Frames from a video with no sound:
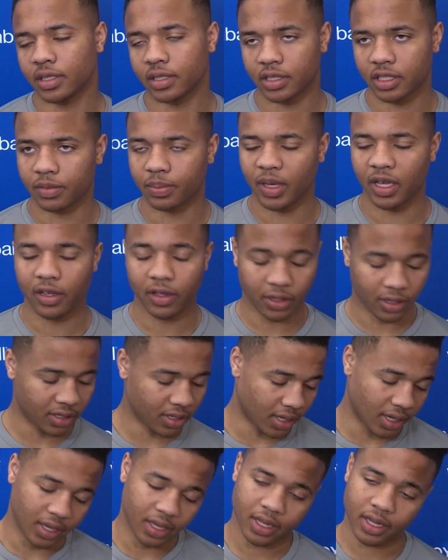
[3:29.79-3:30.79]
just being
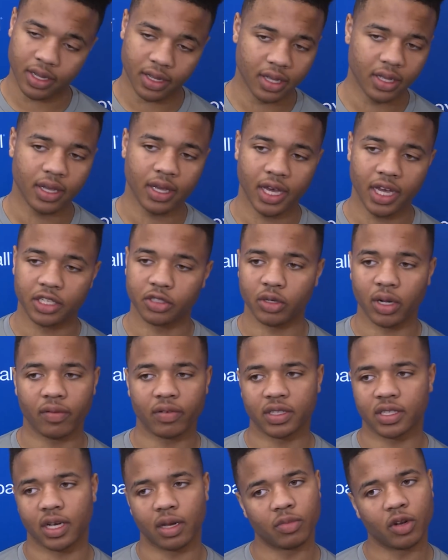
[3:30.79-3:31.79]
like, hit you
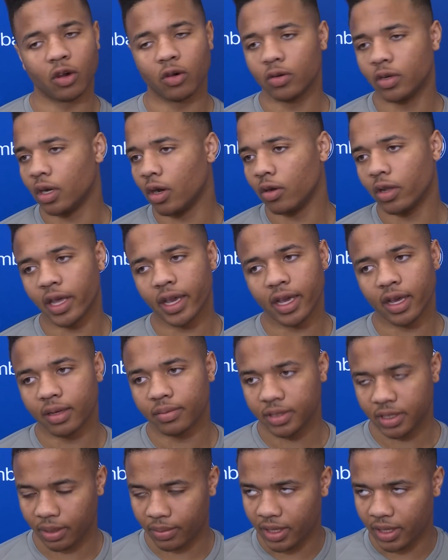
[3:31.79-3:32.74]
every time, no no layups.